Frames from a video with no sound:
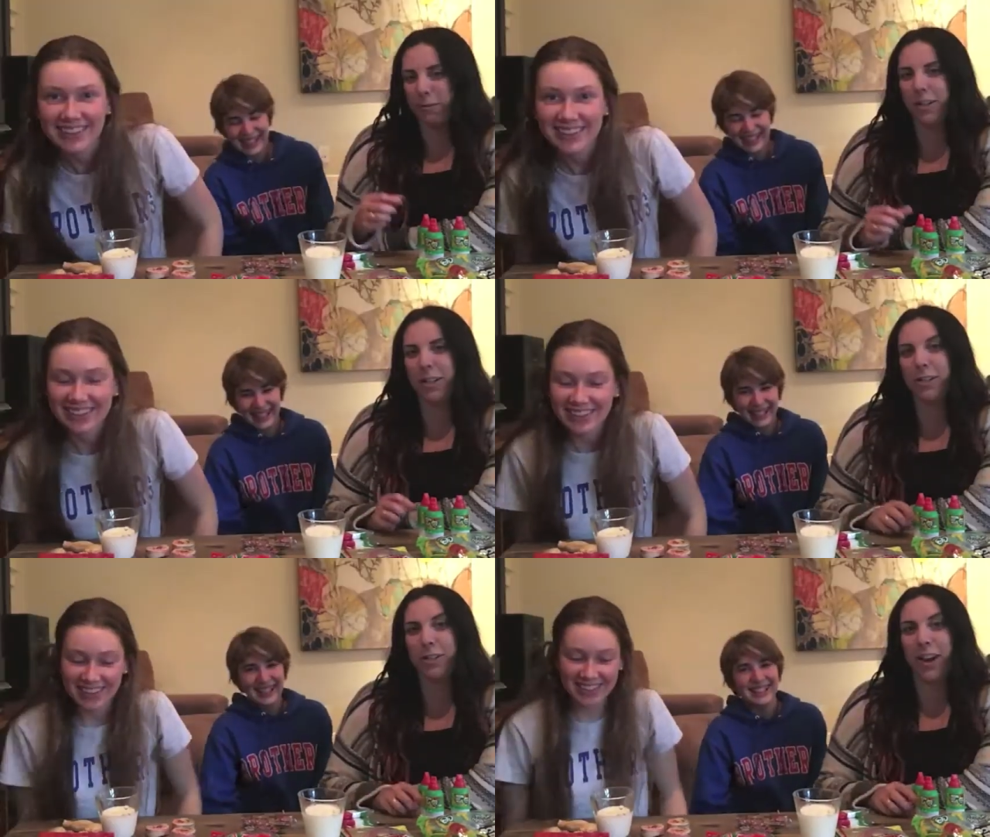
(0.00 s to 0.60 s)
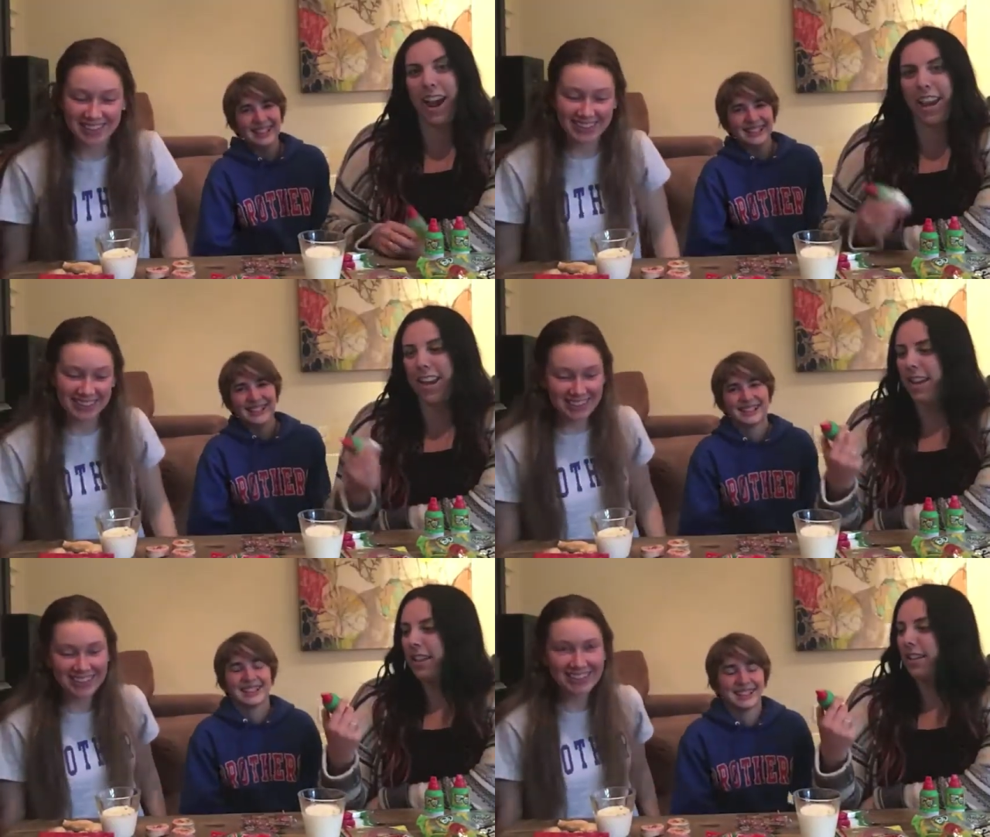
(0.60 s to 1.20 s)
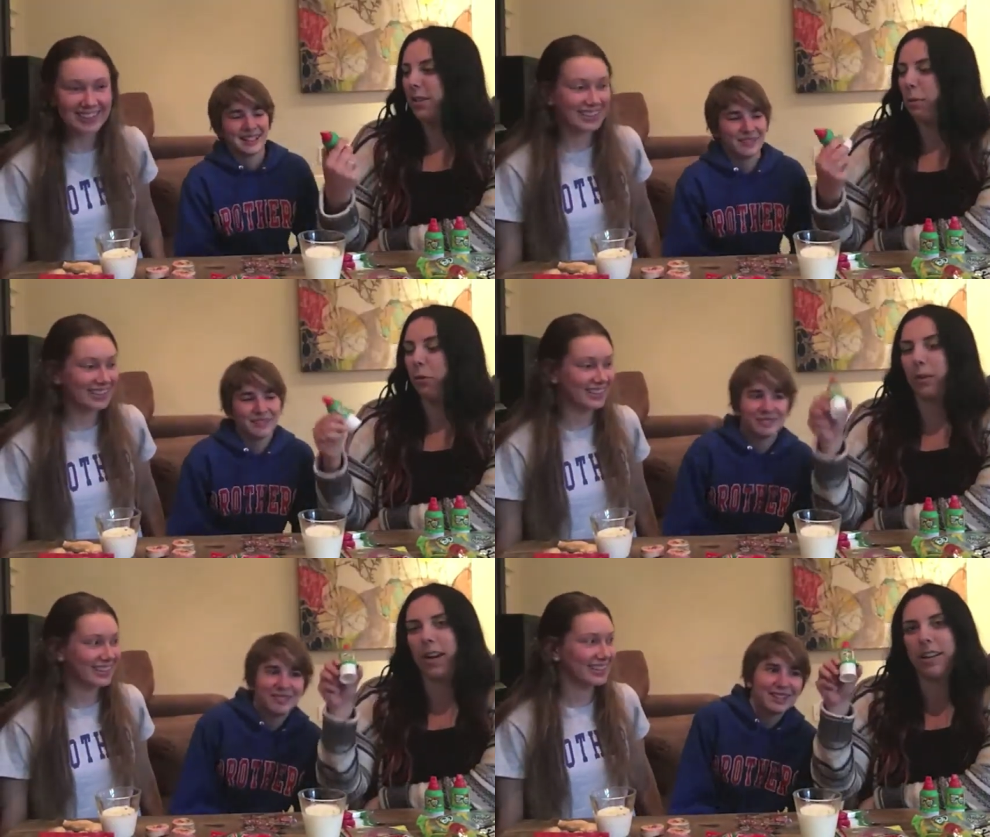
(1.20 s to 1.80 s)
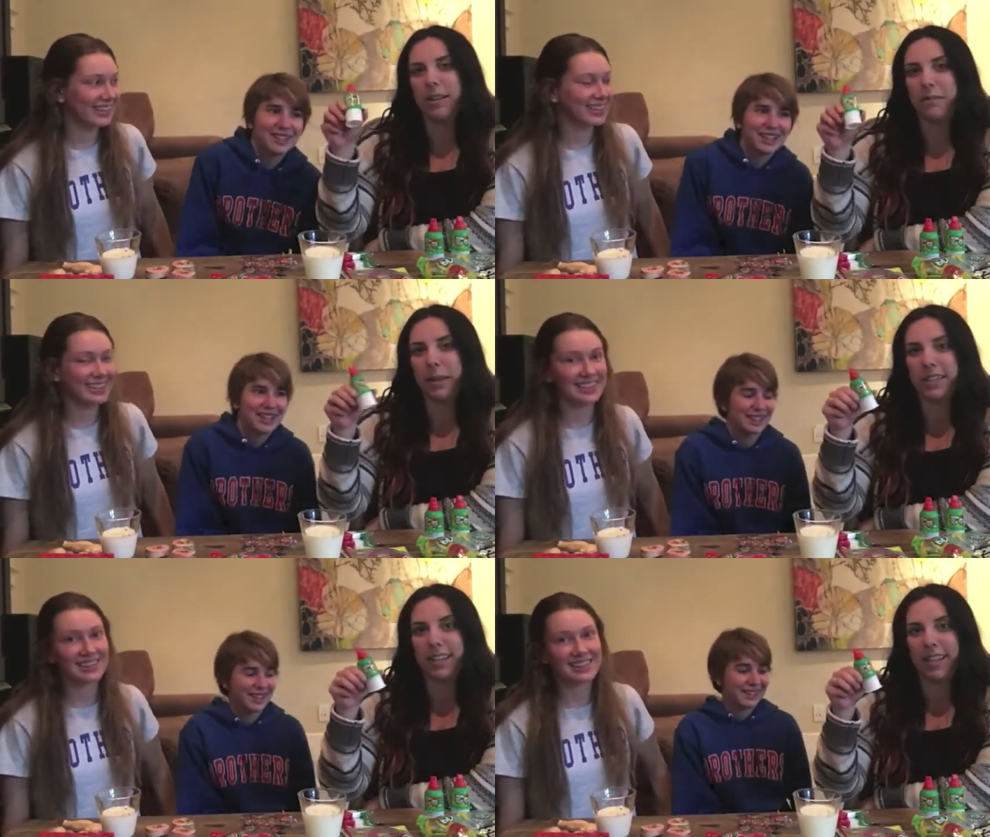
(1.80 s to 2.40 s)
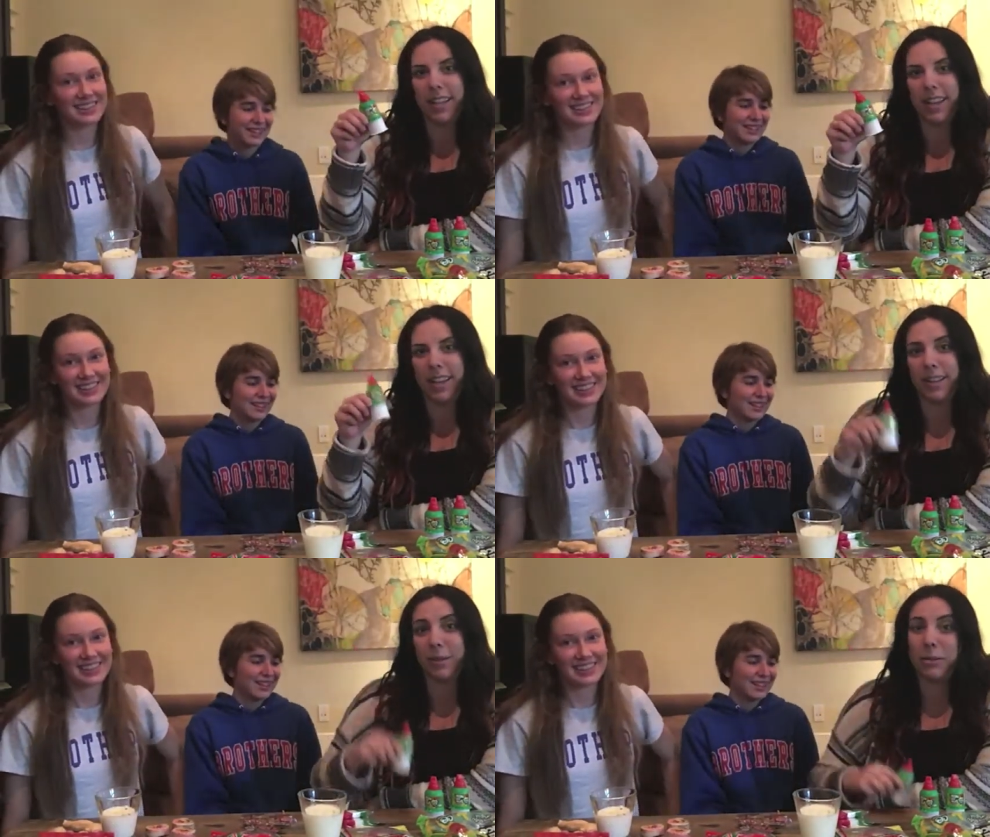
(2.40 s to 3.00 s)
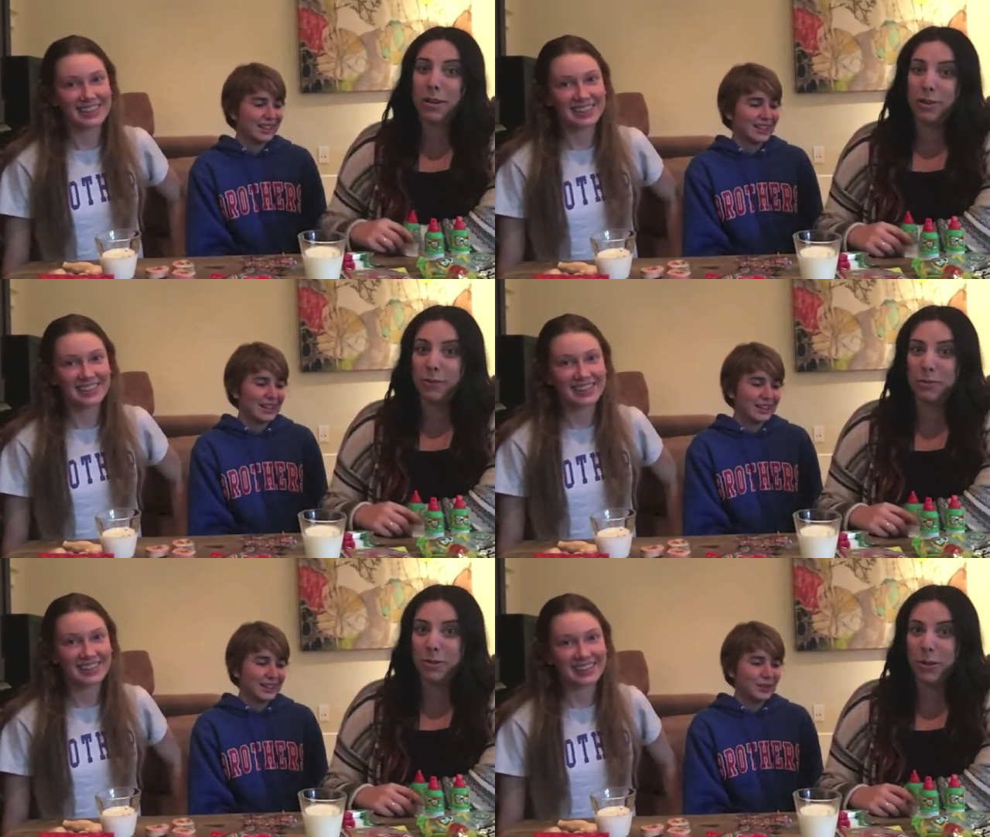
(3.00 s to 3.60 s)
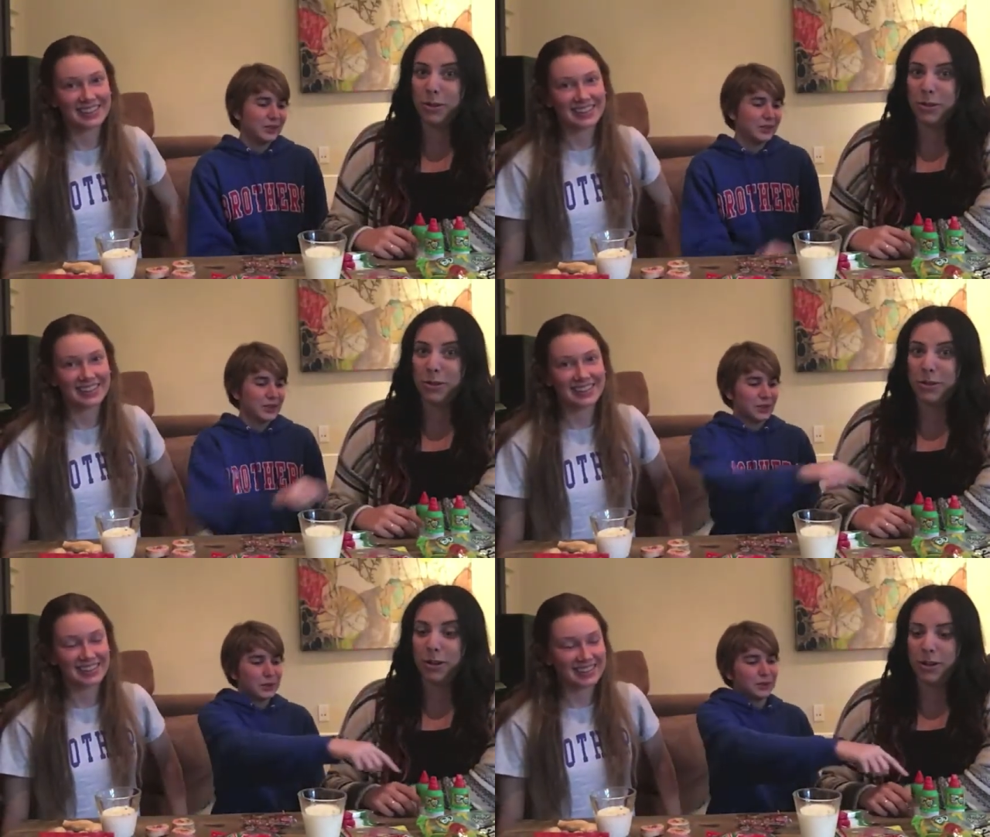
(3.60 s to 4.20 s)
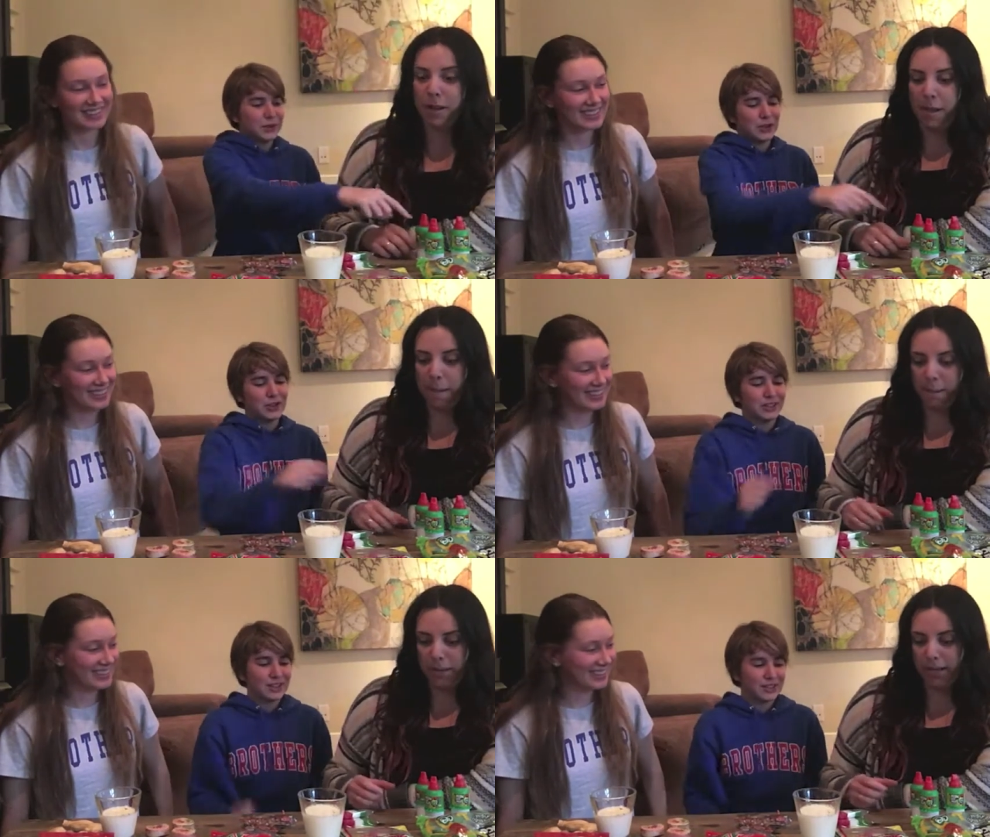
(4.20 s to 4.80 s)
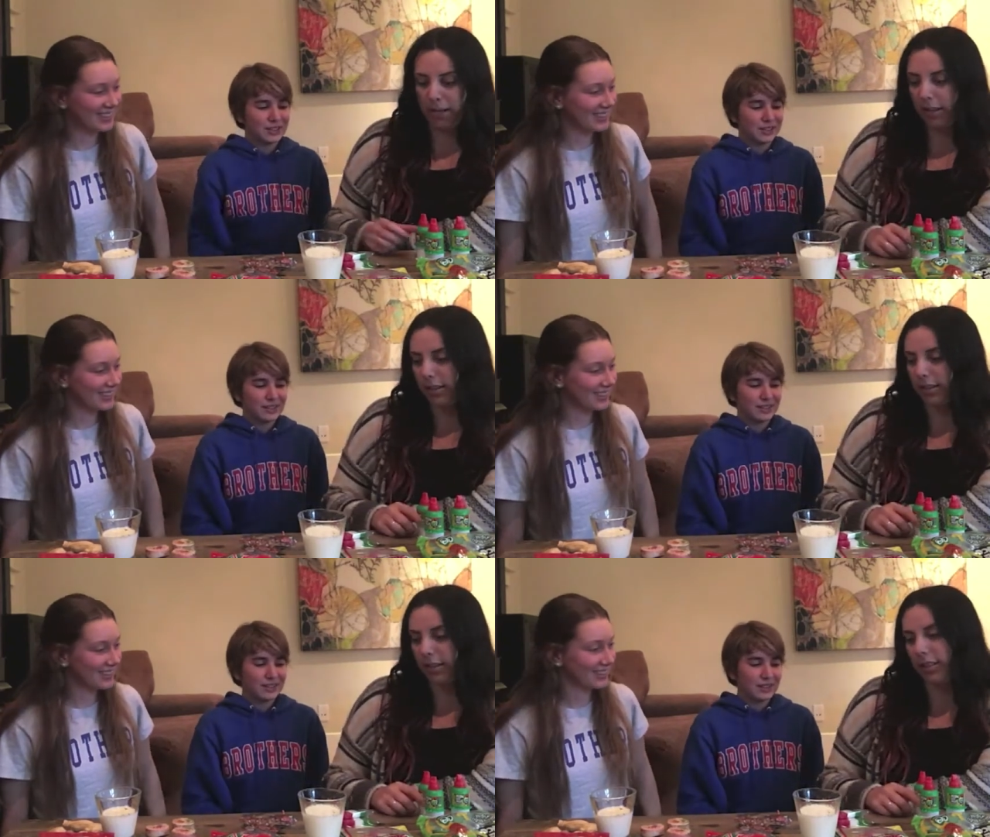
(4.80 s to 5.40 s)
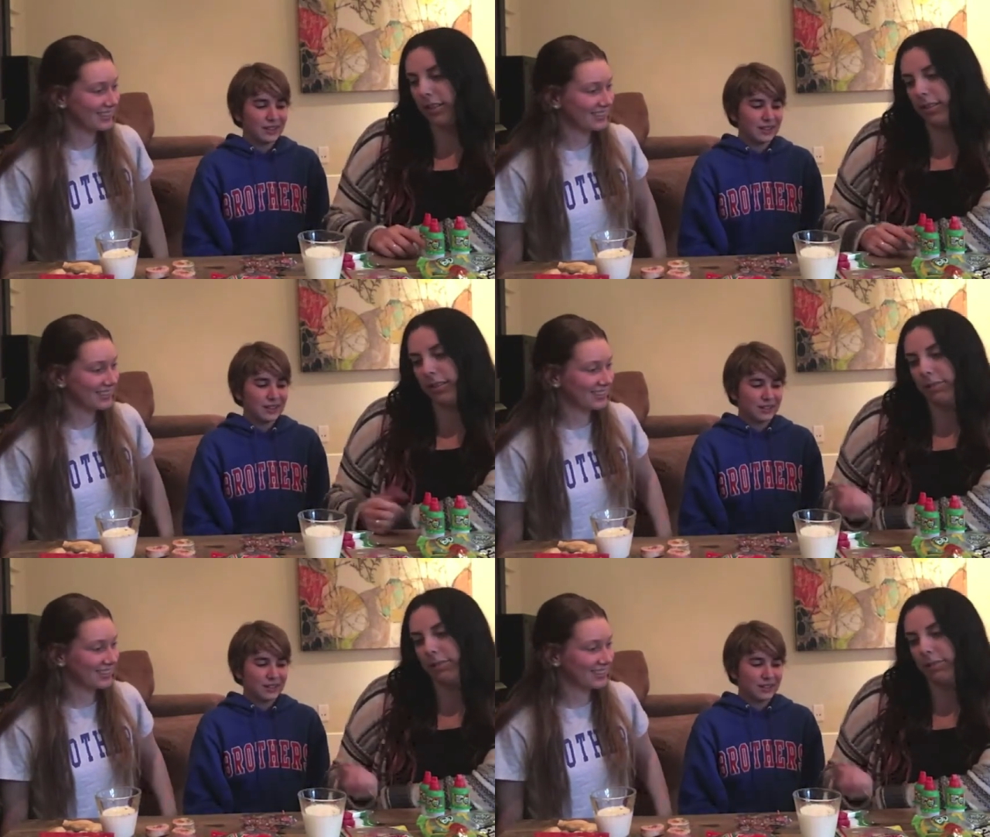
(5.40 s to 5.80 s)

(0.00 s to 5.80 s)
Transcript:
Speaker 1: We're gonna try some random Mexican candy that we got from the dollar store because